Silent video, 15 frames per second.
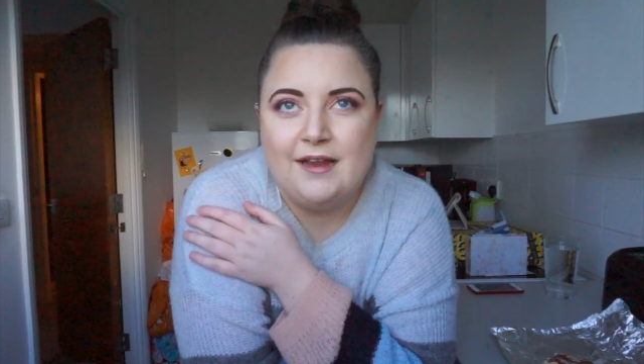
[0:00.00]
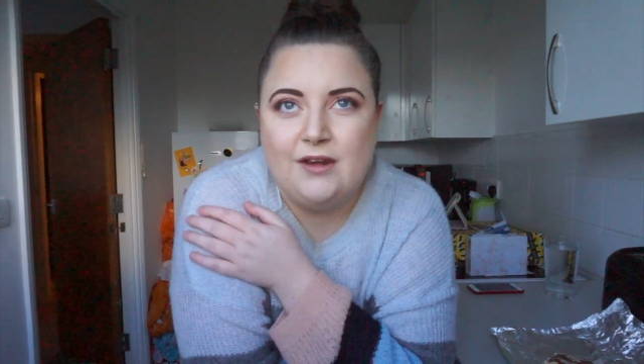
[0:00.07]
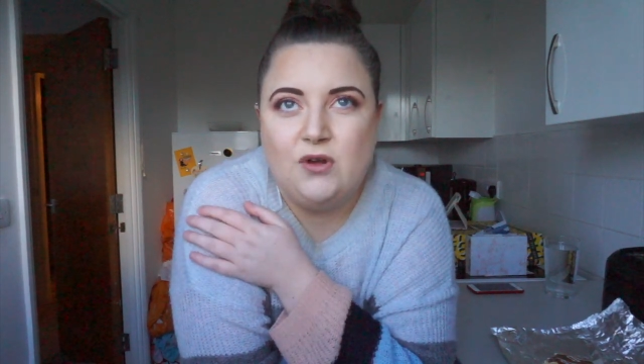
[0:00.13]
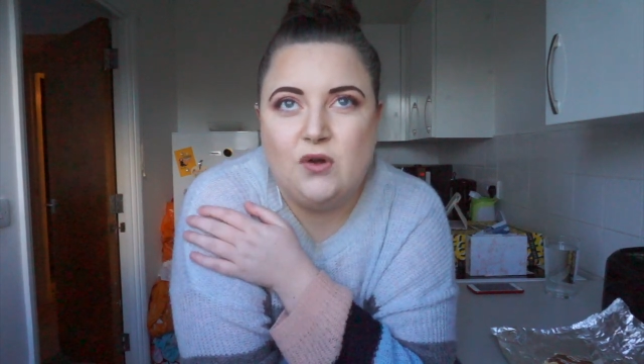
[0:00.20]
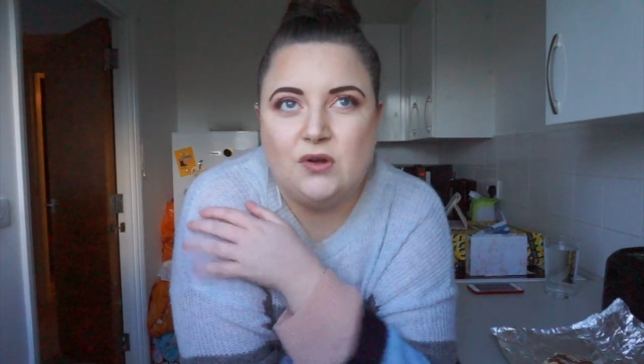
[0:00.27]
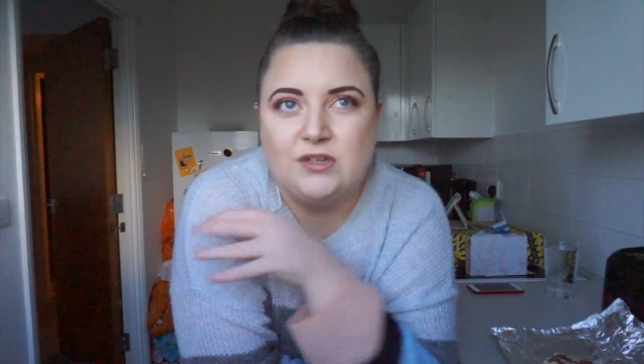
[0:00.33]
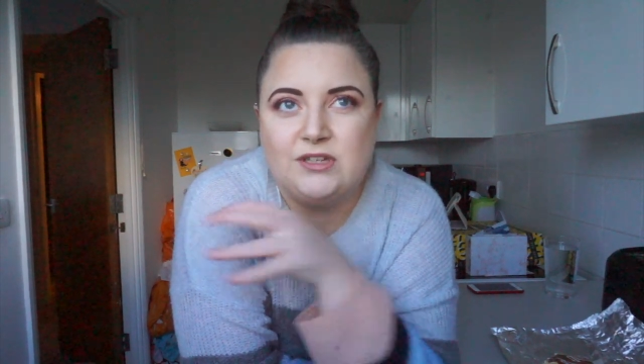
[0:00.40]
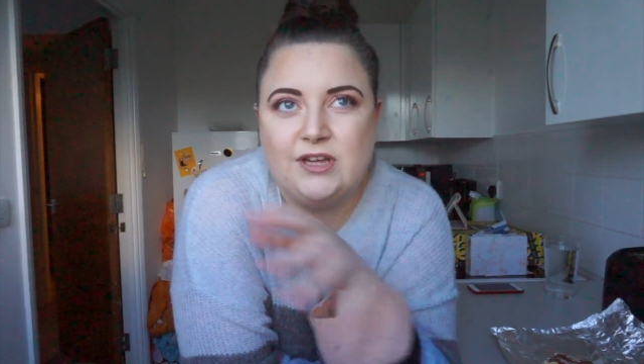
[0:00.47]

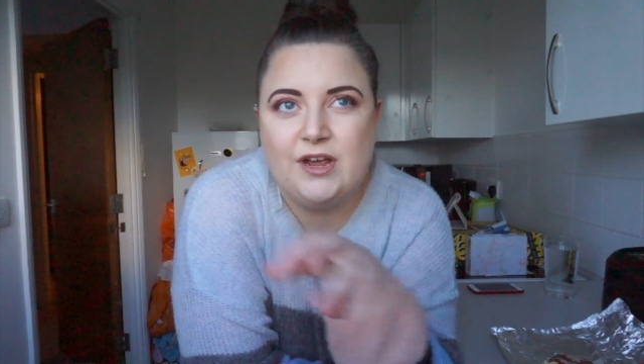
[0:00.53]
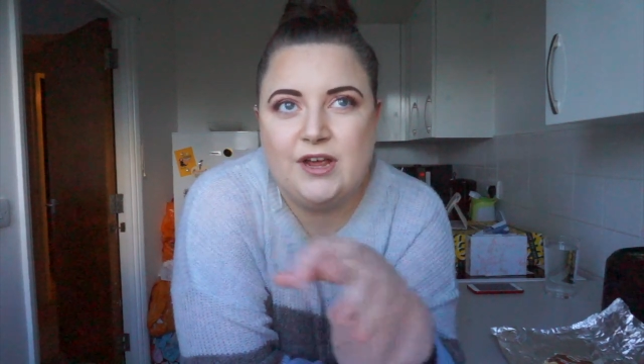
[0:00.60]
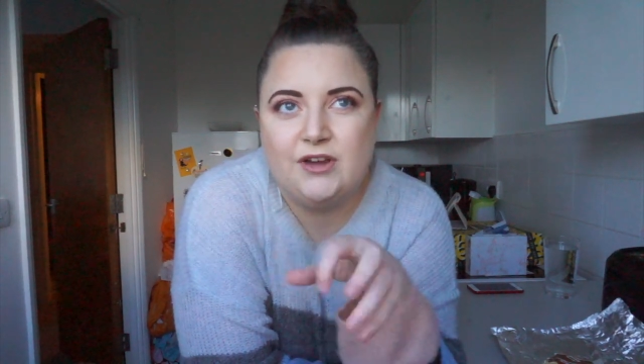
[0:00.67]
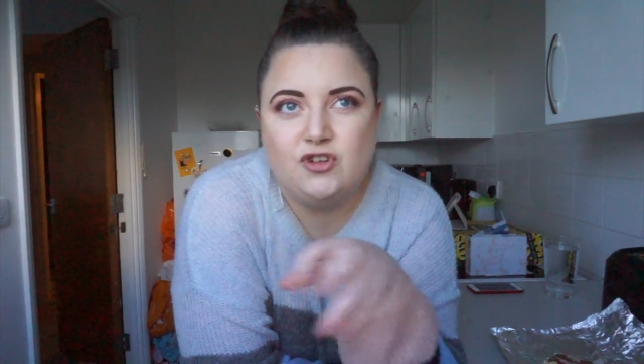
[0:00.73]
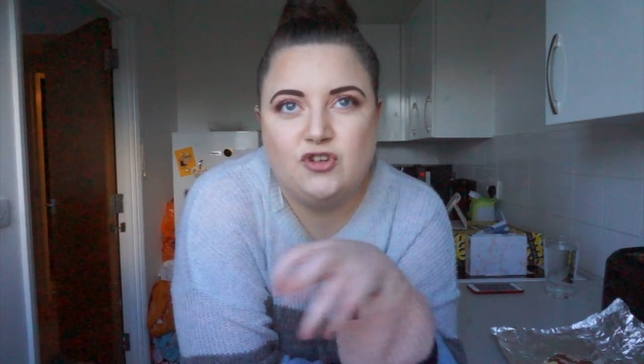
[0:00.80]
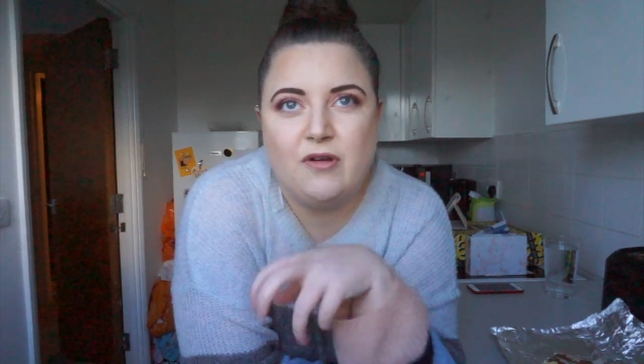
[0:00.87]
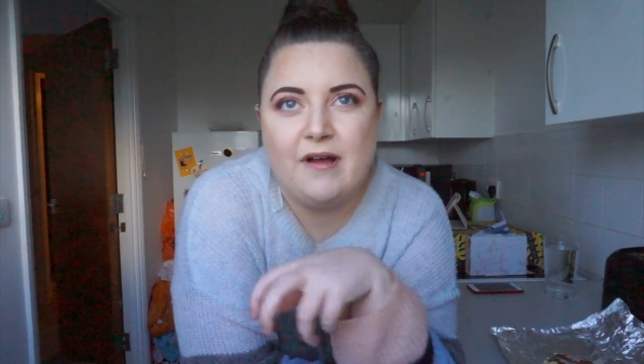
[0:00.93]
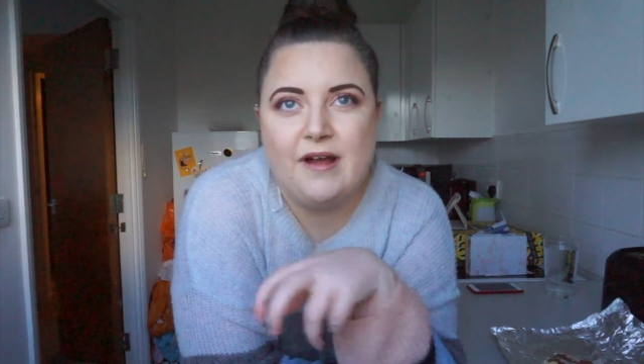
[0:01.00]
not to
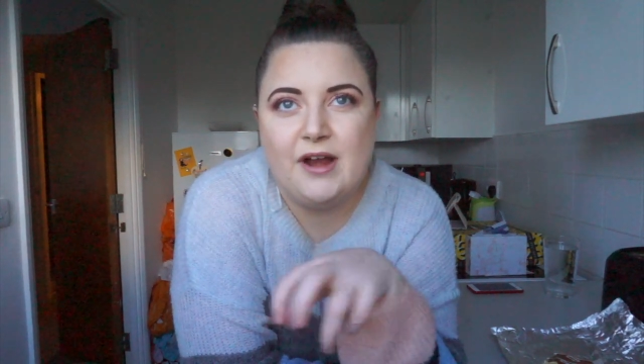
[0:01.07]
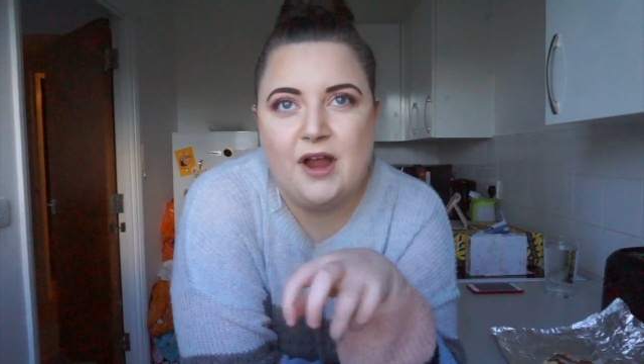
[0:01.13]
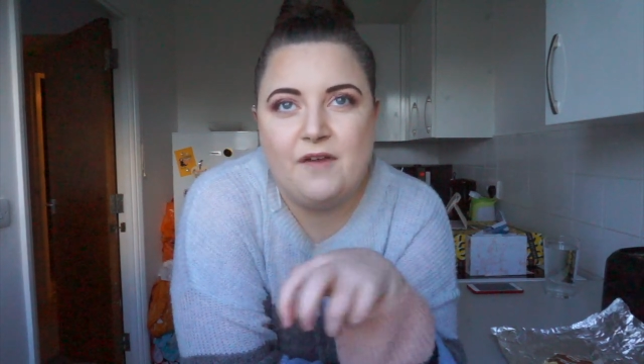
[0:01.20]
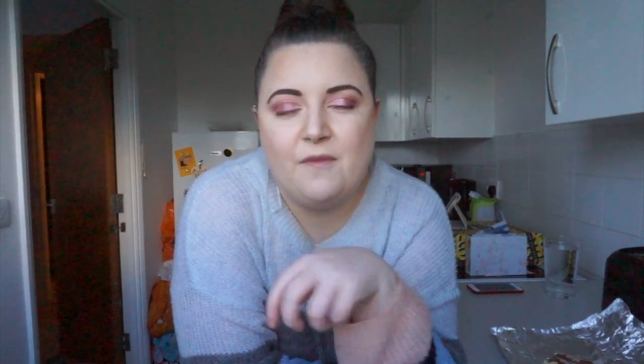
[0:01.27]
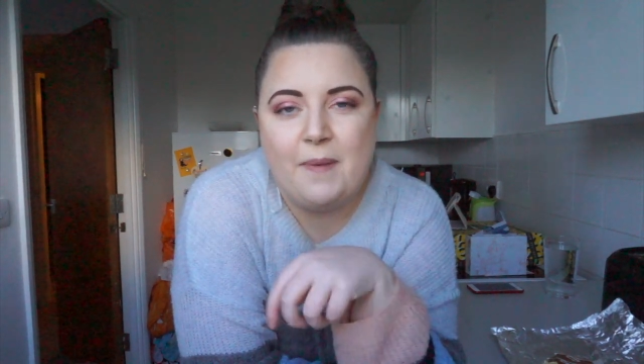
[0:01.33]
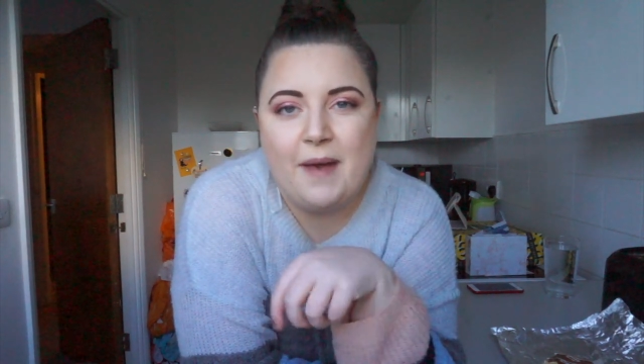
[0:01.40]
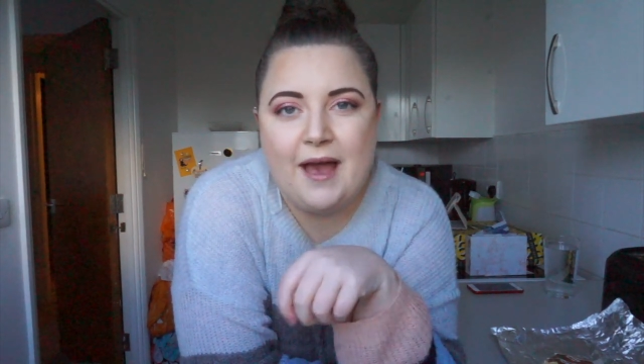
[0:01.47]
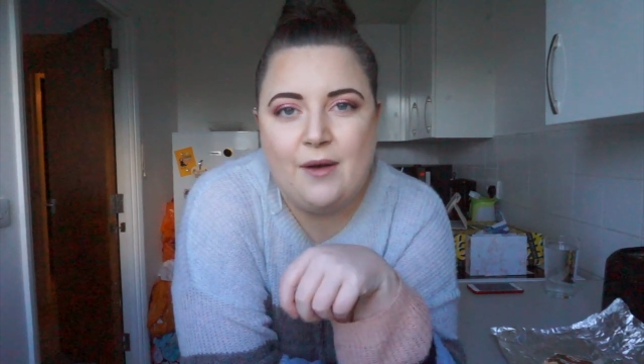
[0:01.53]
try and
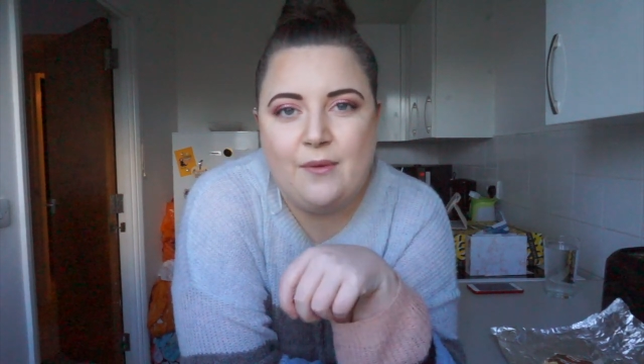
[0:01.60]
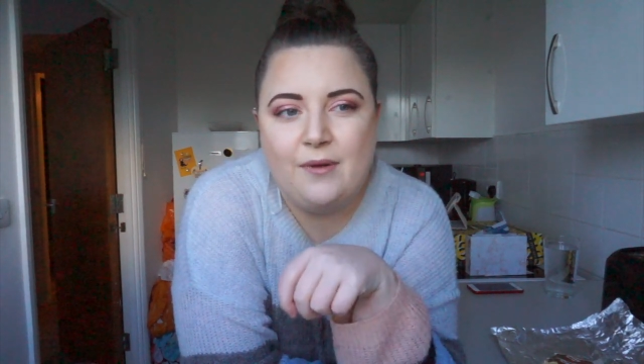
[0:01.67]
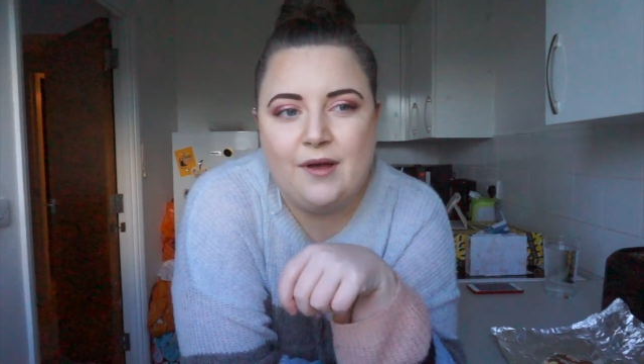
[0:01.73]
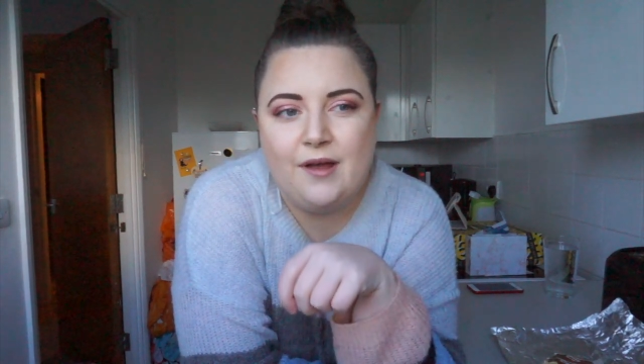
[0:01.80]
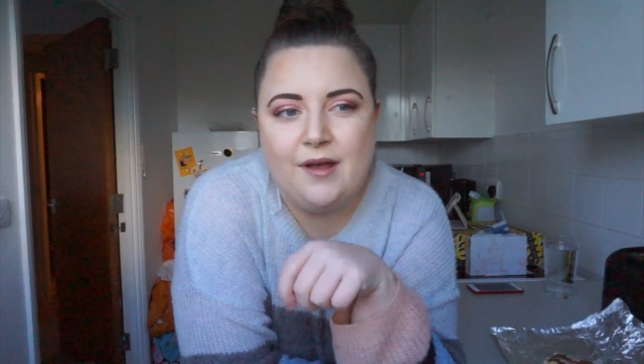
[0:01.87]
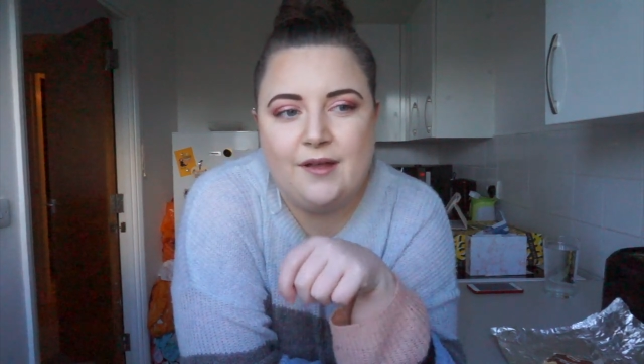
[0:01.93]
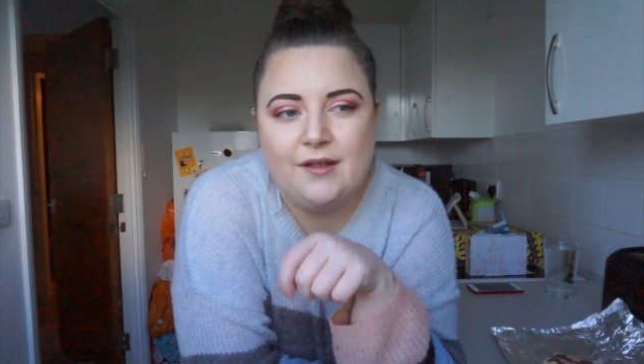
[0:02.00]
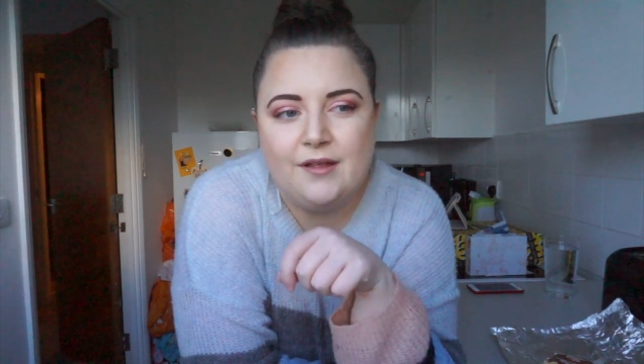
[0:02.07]

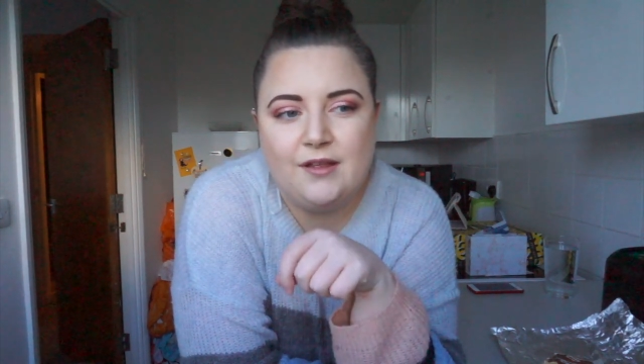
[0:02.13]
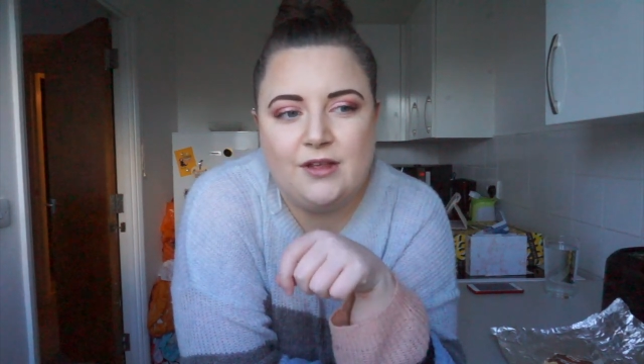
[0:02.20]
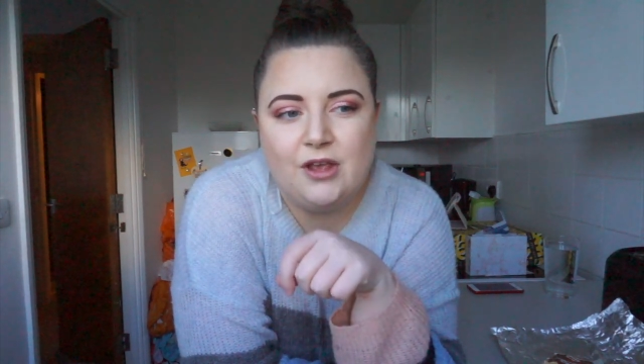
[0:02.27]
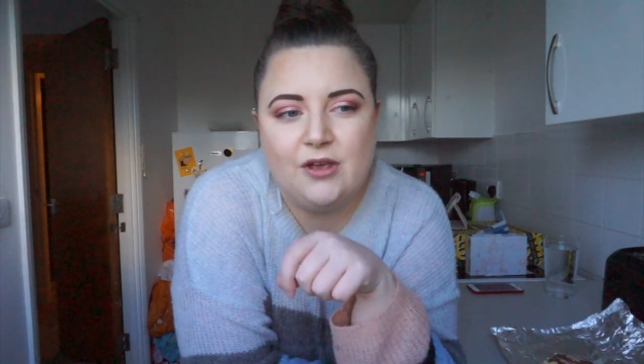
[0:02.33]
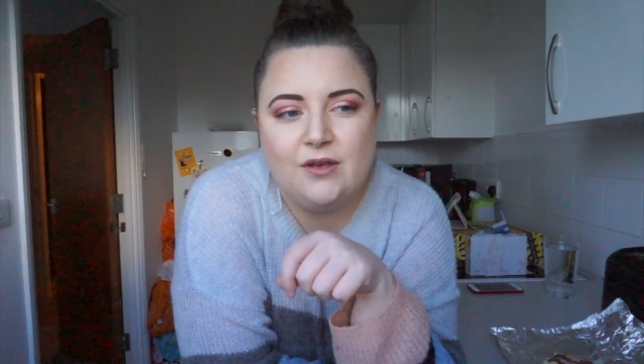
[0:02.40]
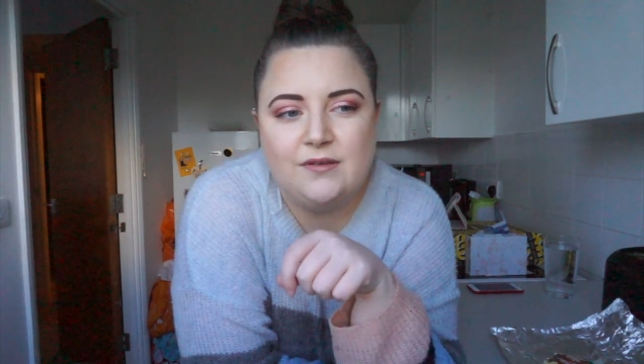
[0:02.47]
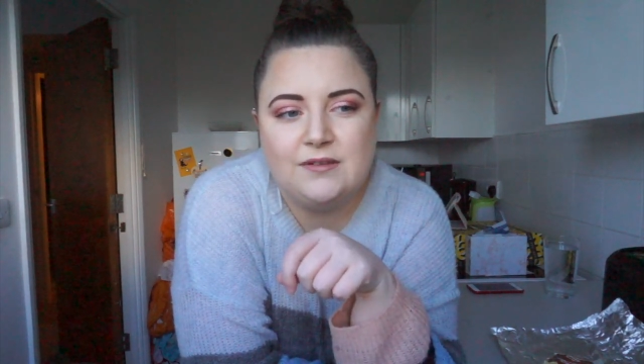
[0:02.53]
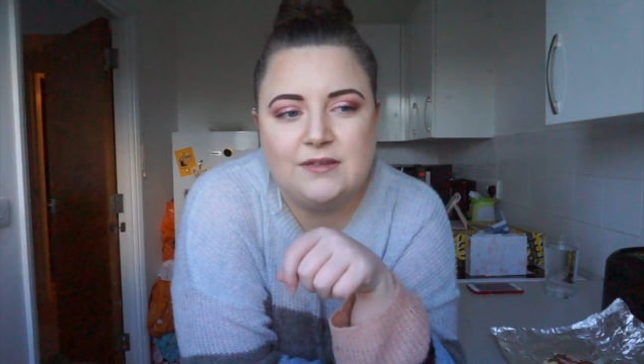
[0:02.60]
overpower you.